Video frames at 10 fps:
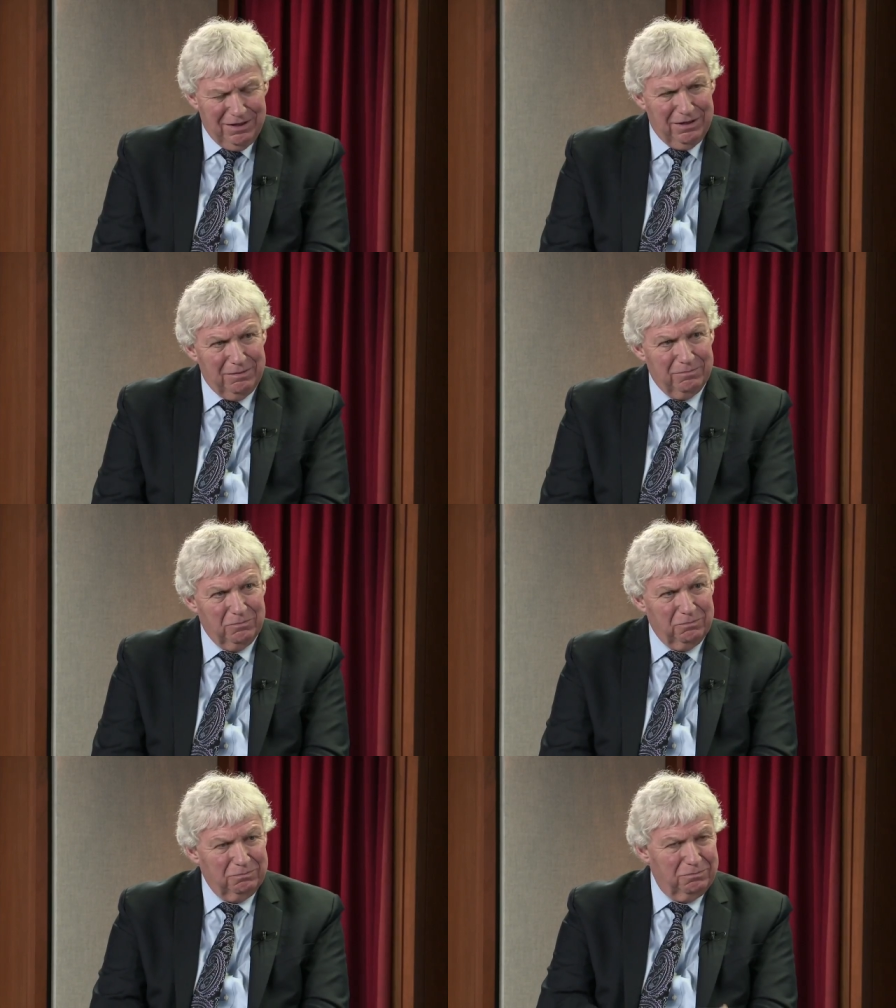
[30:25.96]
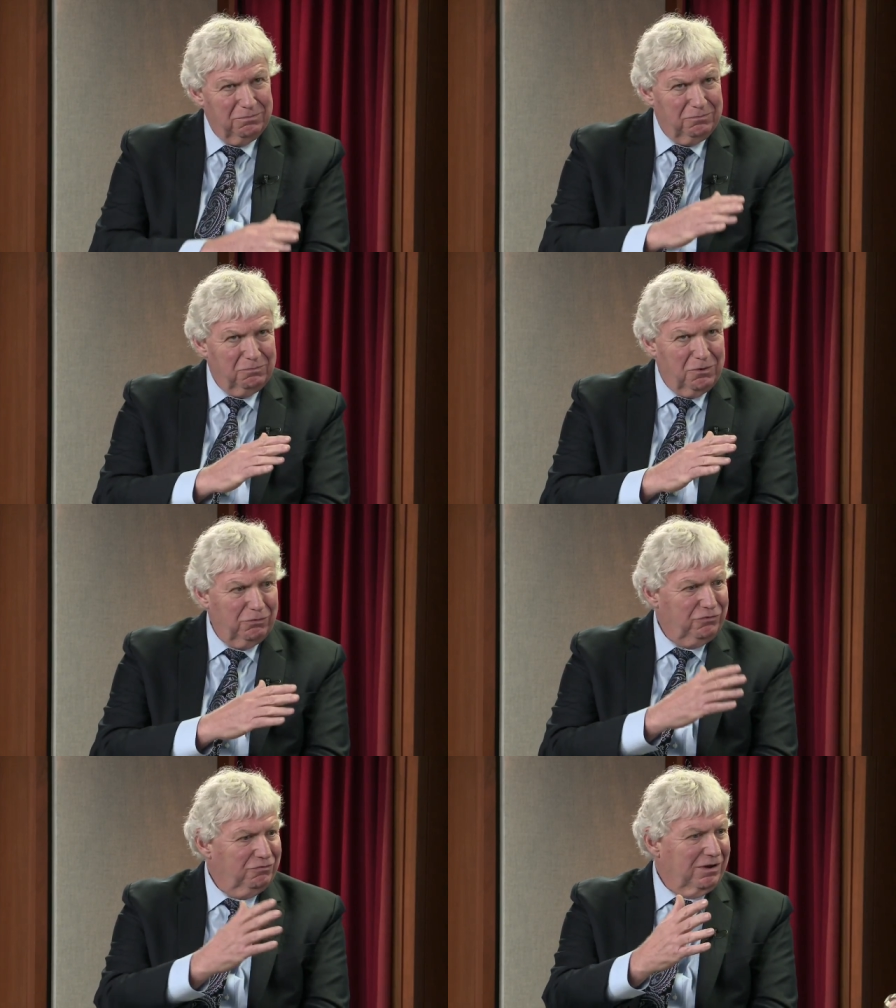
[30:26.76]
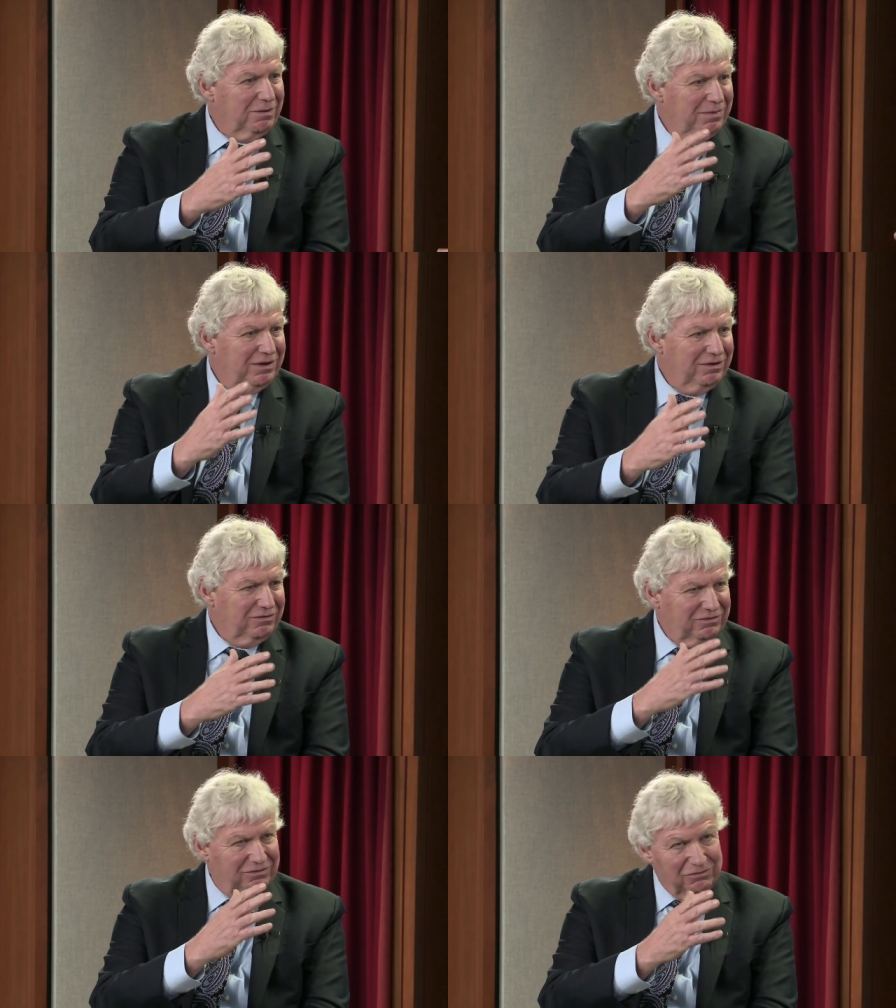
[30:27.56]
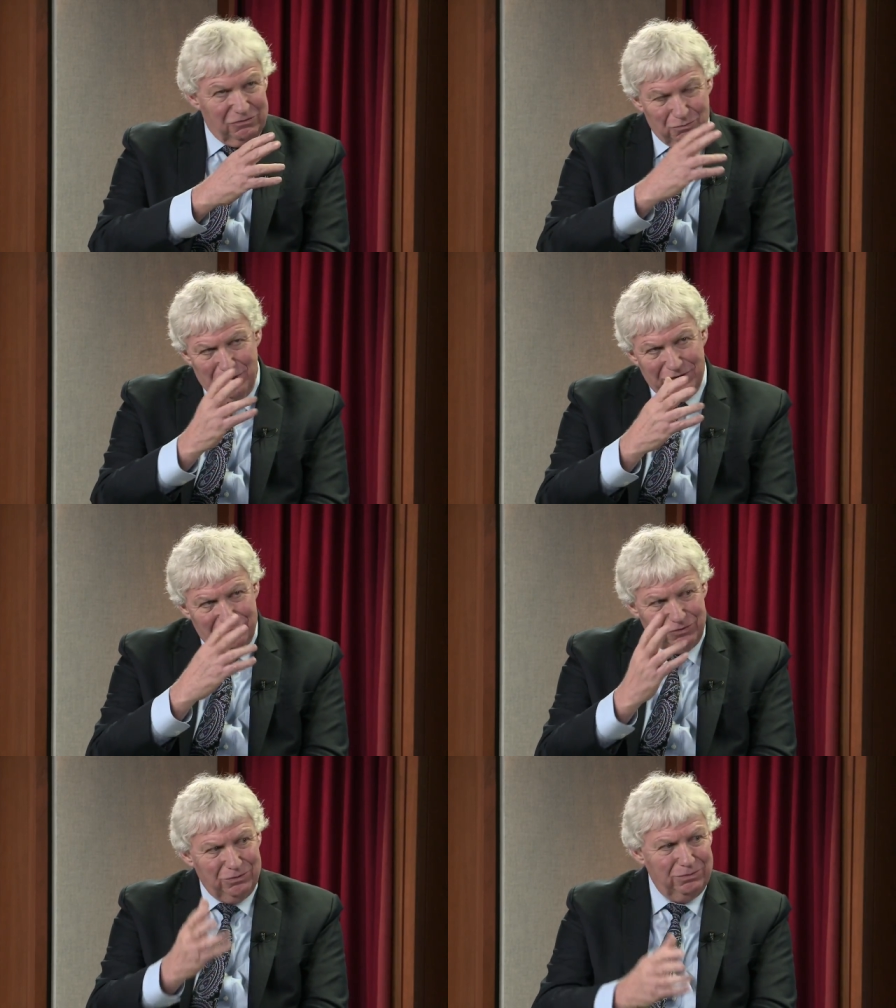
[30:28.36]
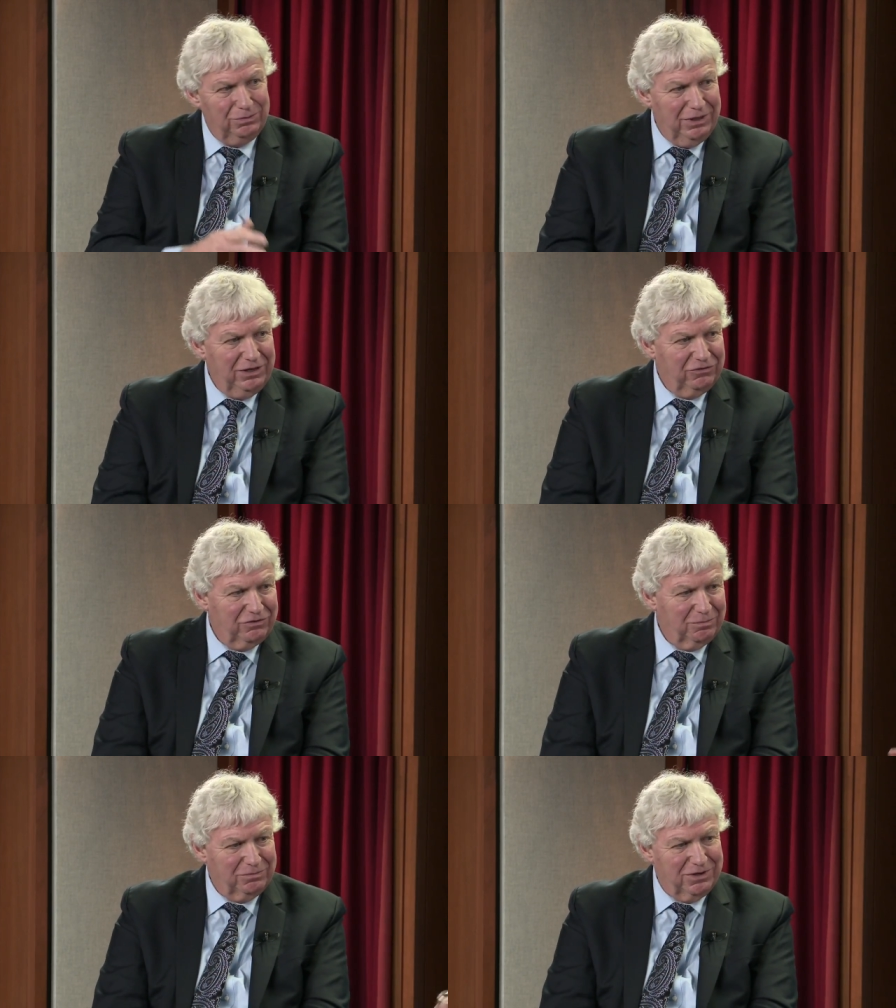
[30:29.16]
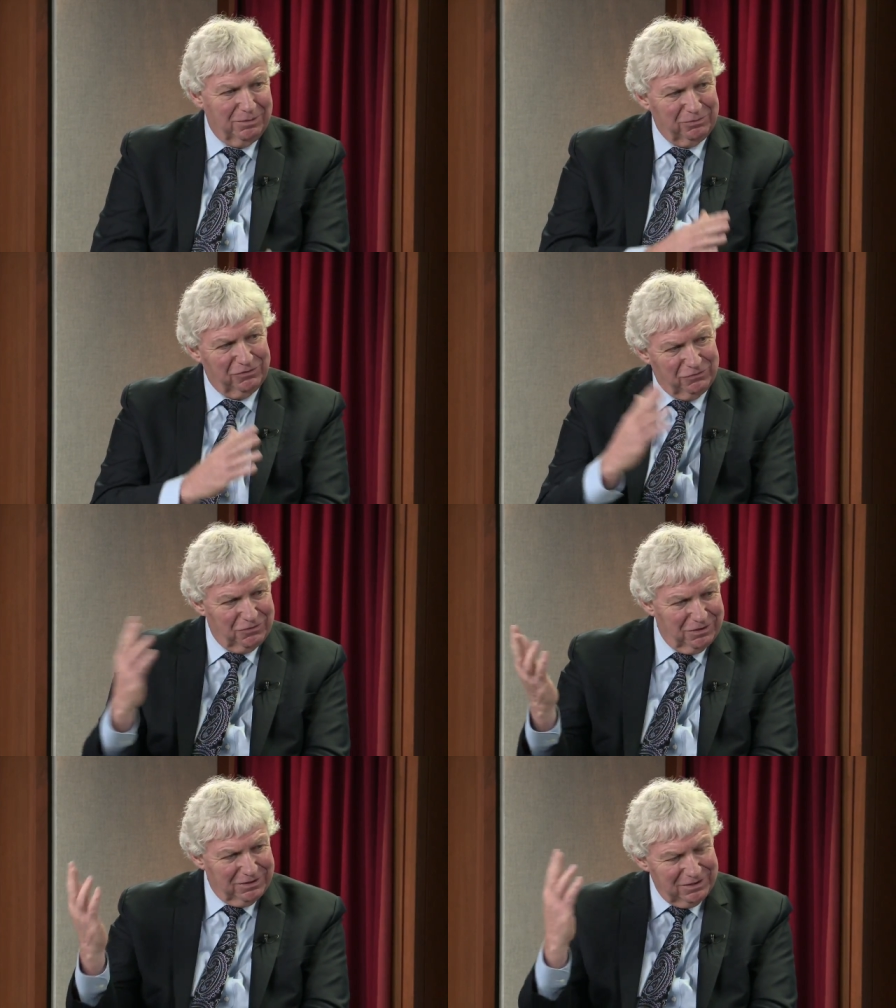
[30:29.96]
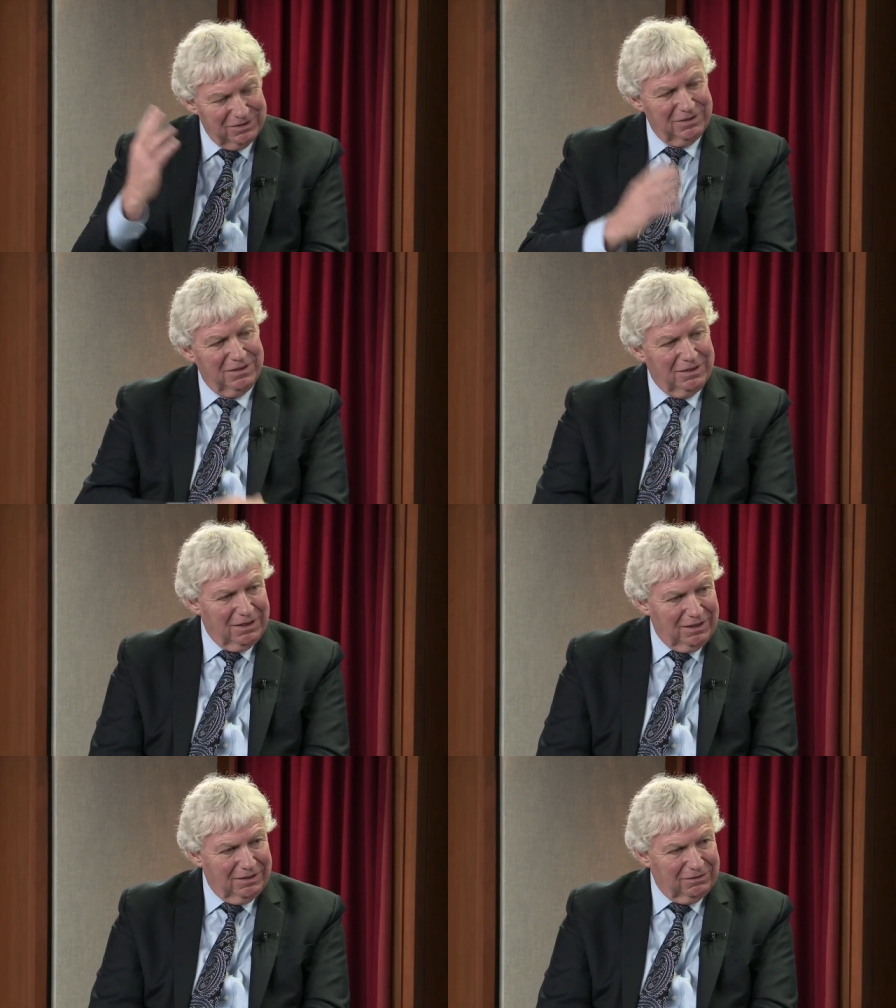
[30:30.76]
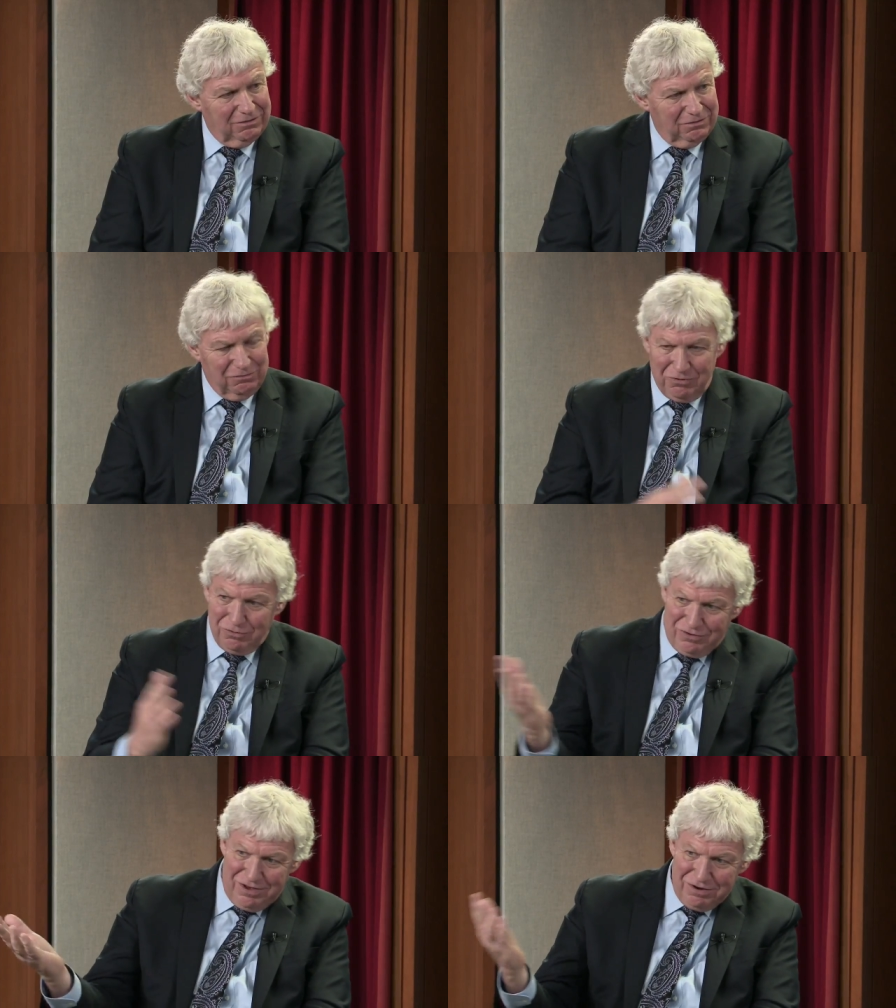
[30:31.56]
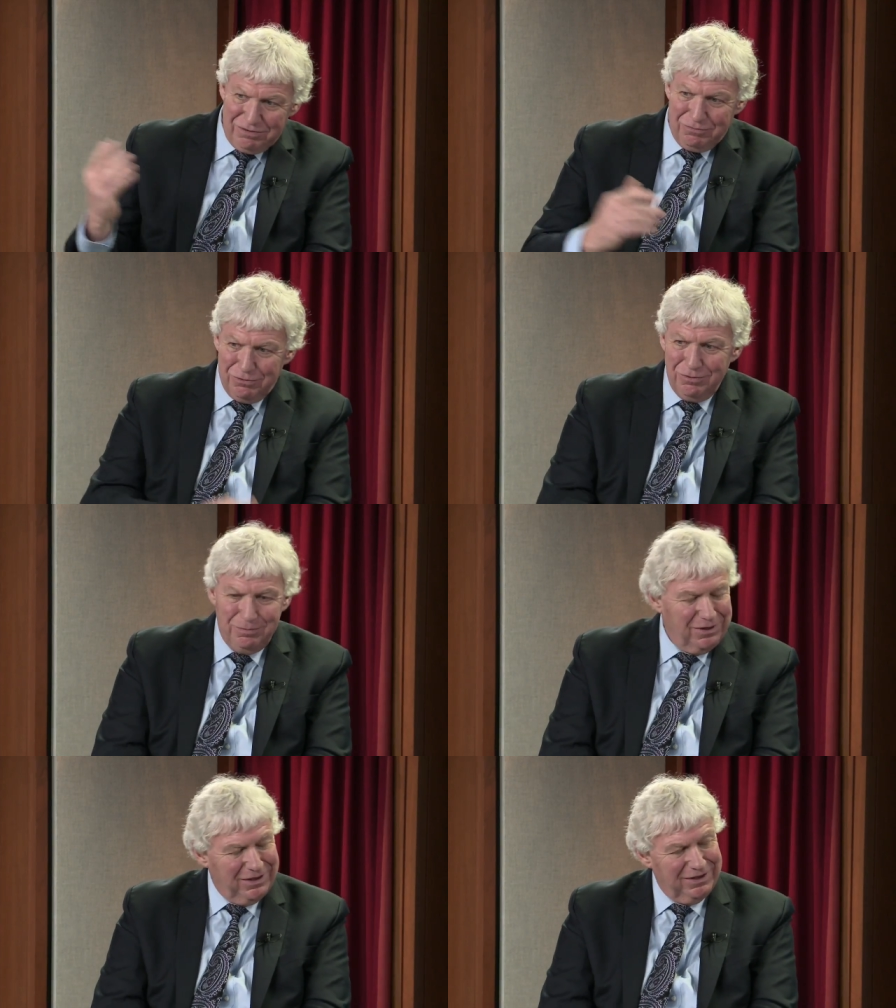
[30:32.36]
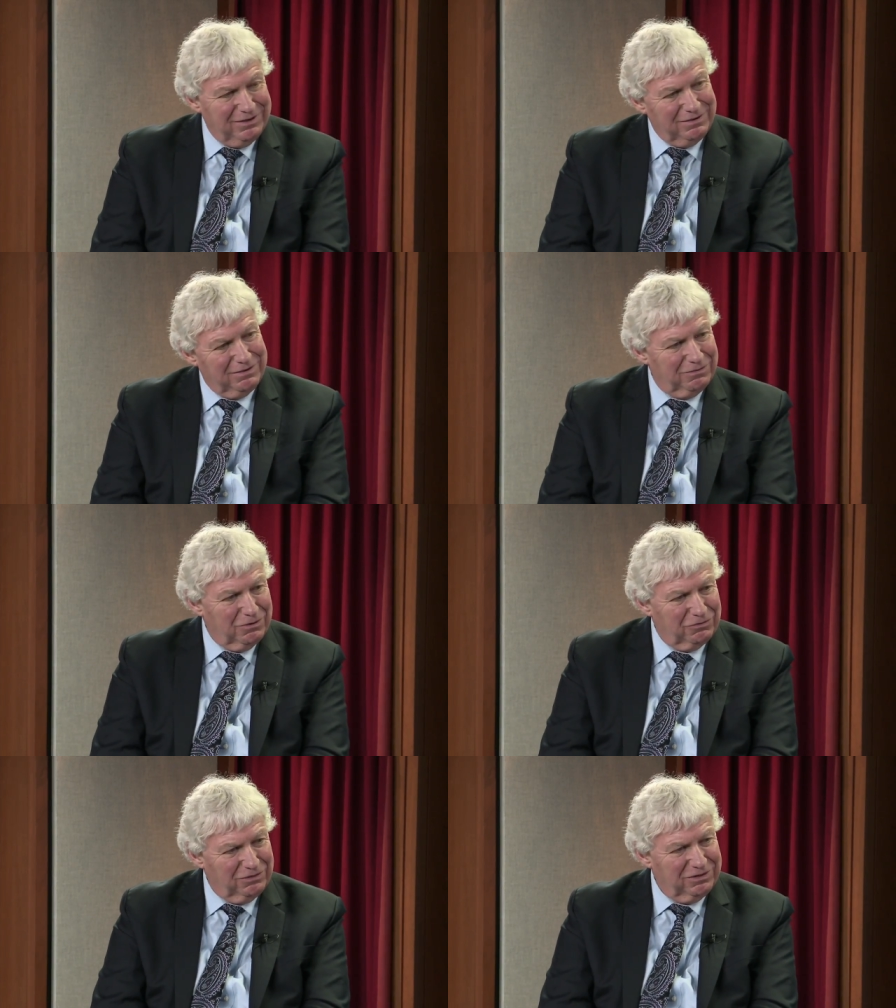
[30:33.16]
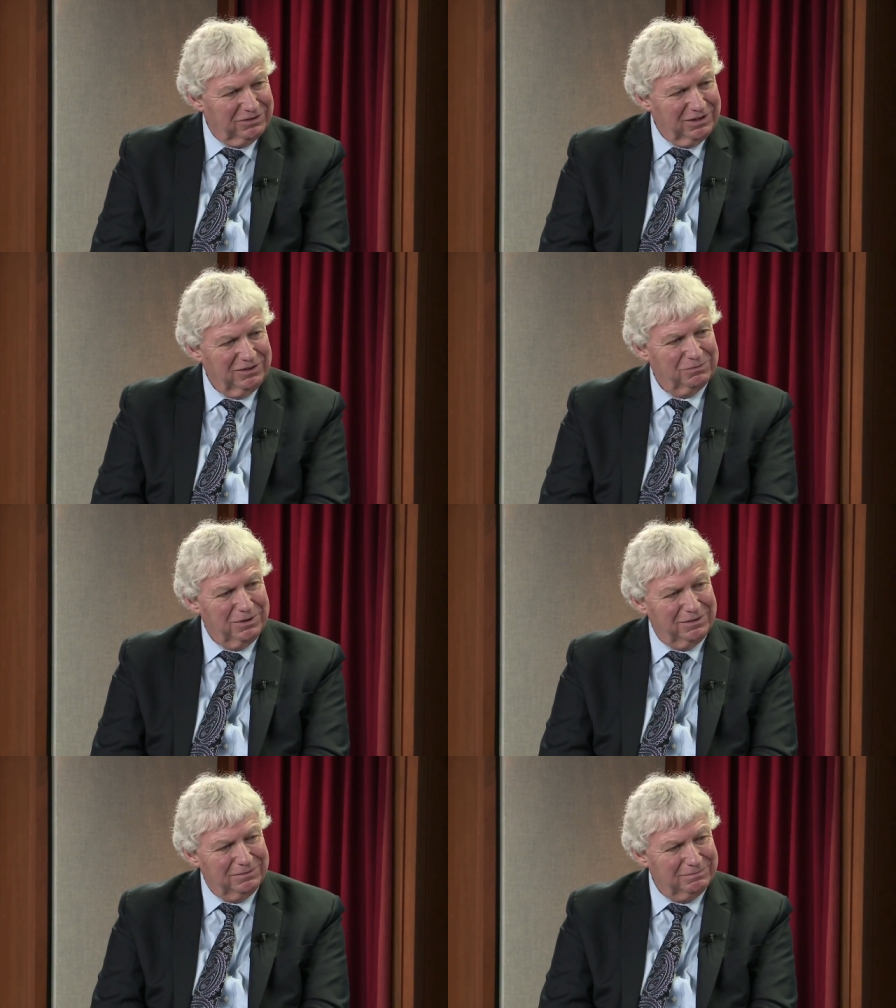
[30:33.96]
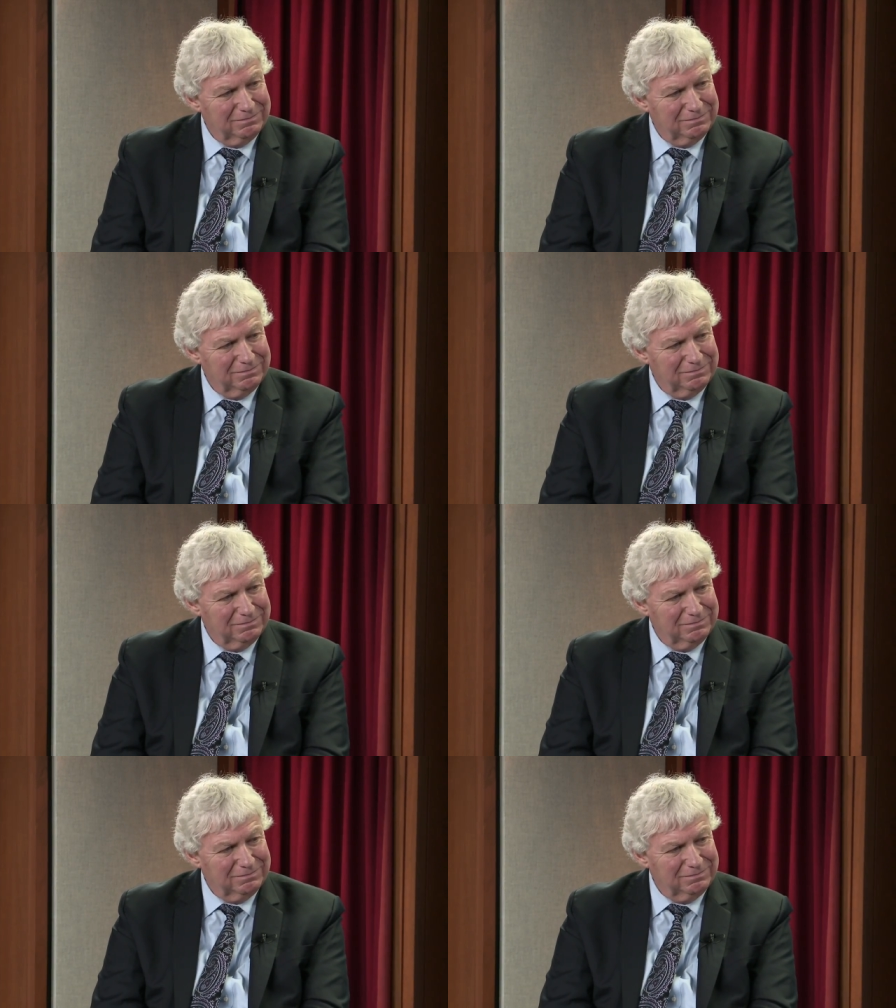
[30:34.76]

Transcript: Um, what would you recommend is one or two leadership tips for uh, folks here in the room and folks listening as well?